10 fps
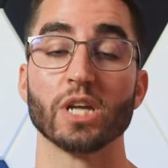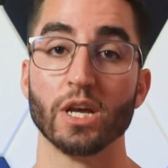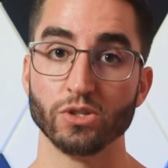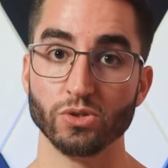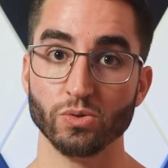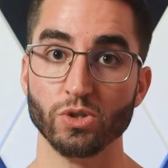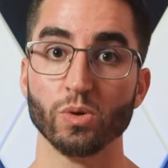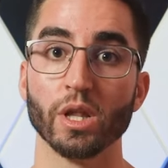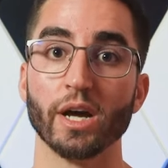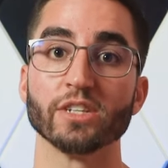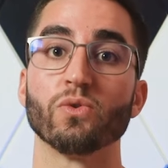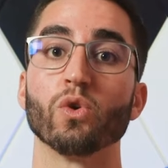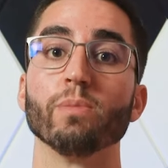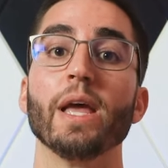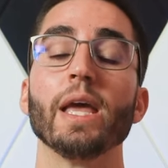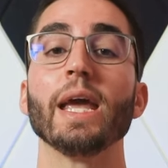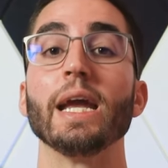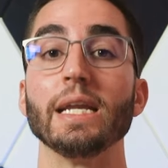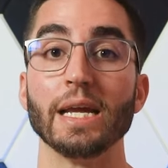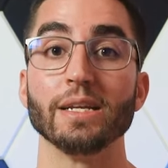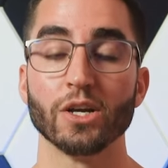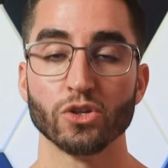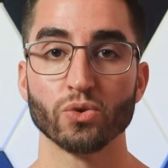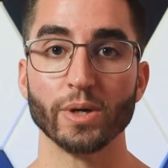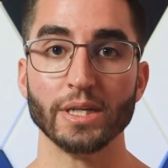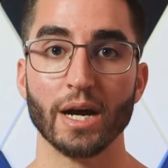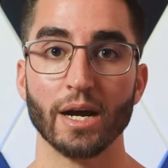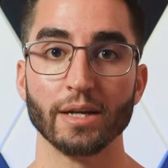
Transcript: to utilize Form 8829.